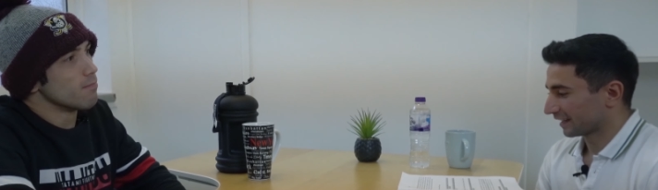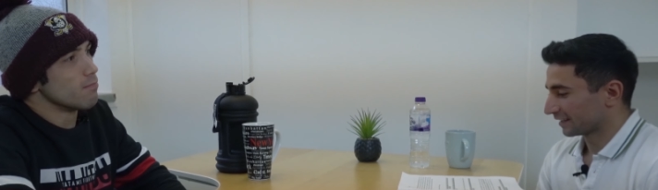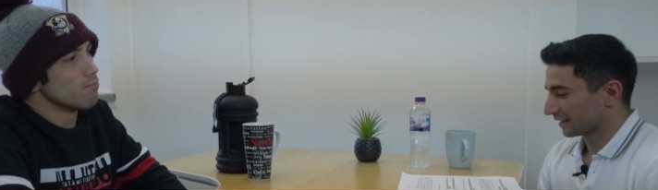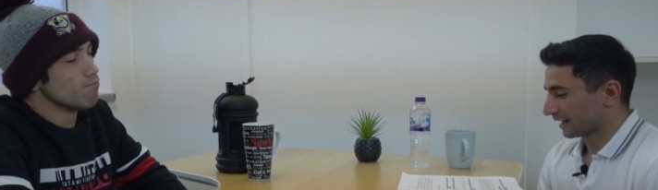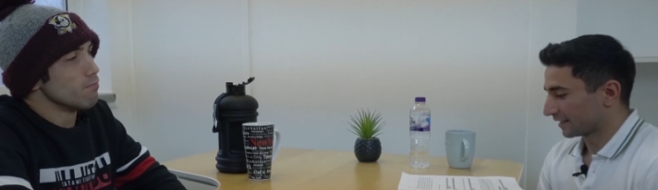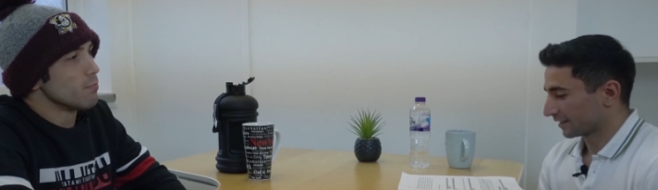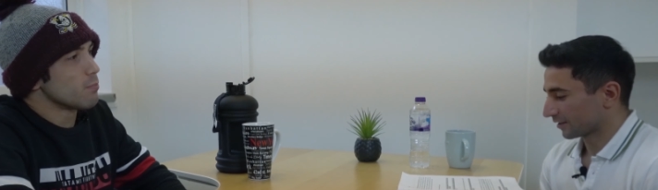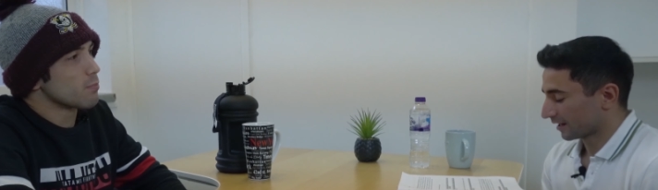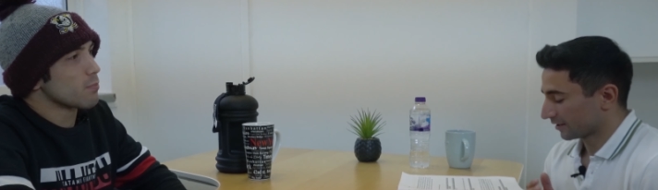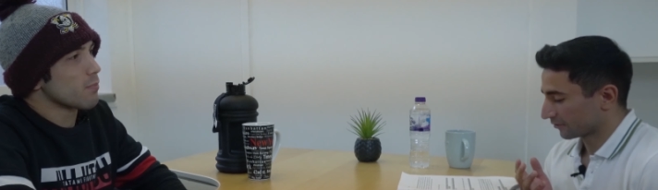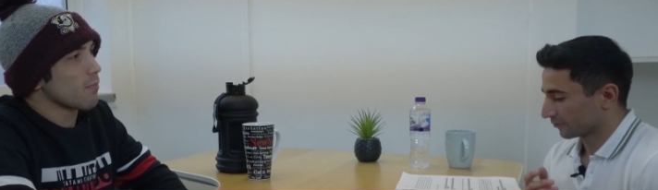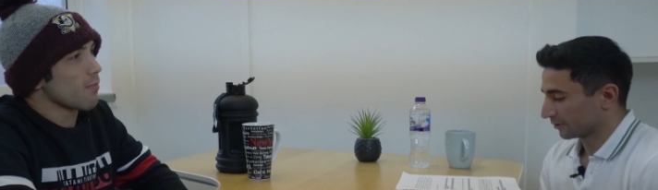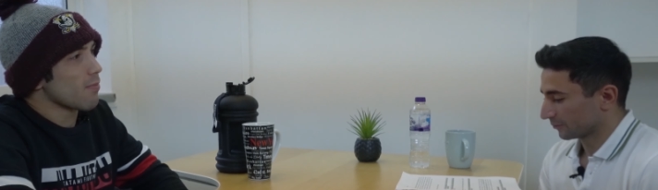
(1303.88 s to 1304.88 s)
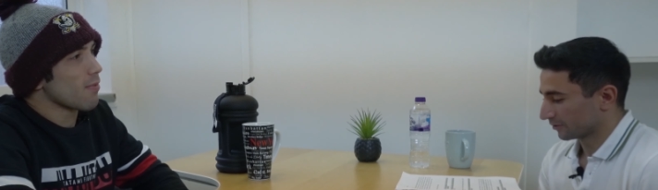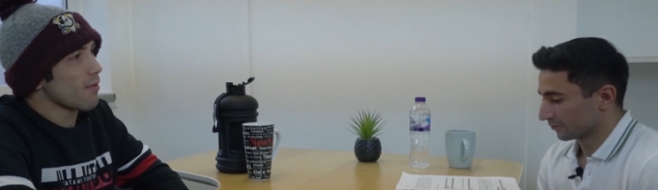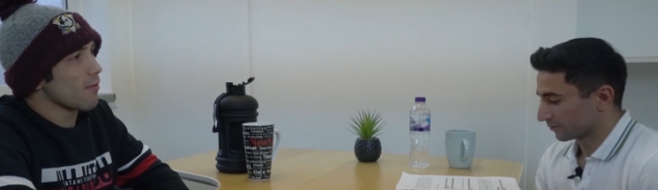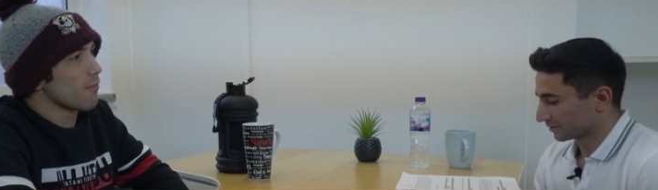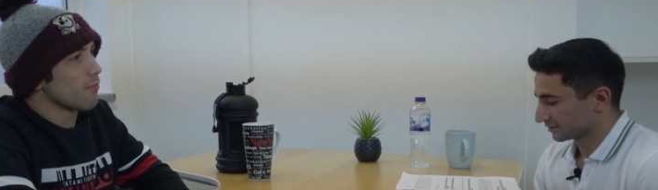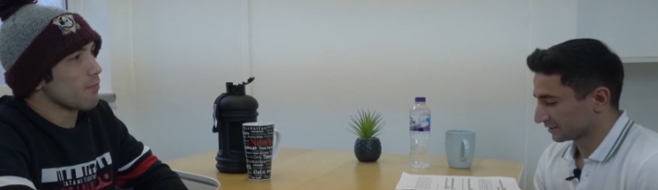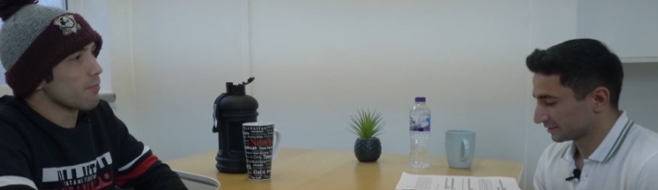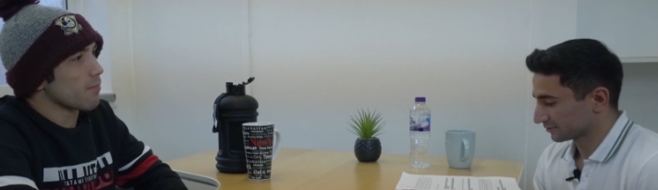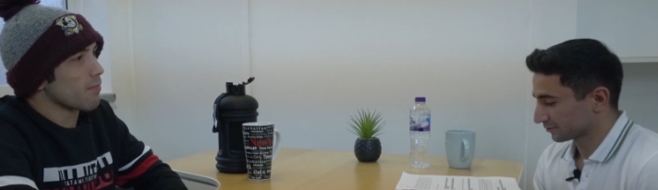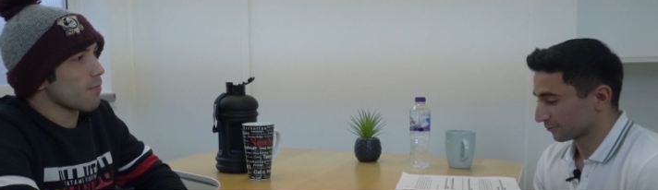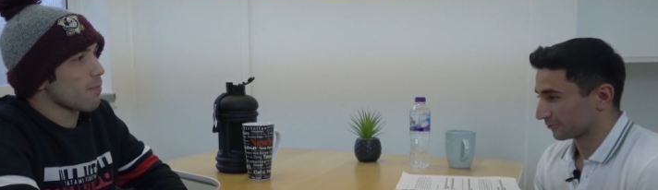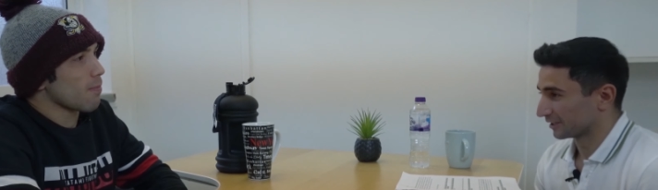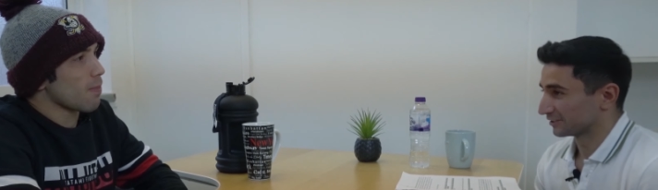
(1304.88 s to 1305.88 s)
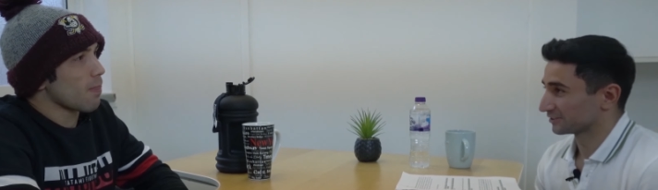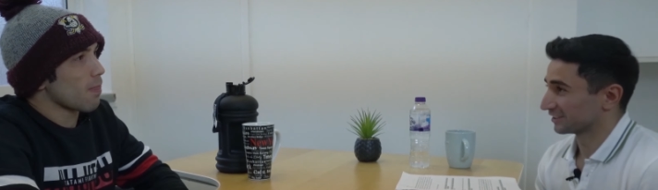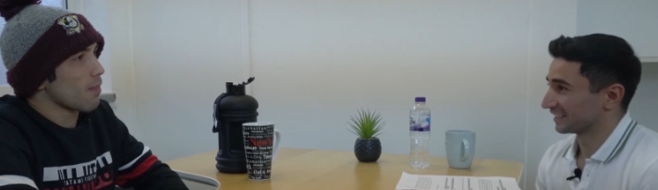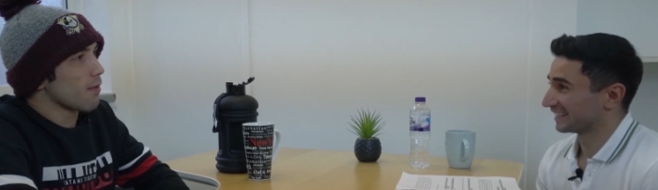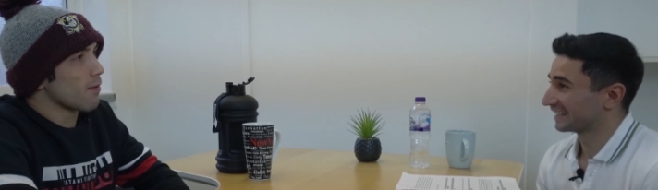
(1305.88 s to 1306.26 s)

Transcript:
Speaker 1: I, I, I agree with you because he's so rich and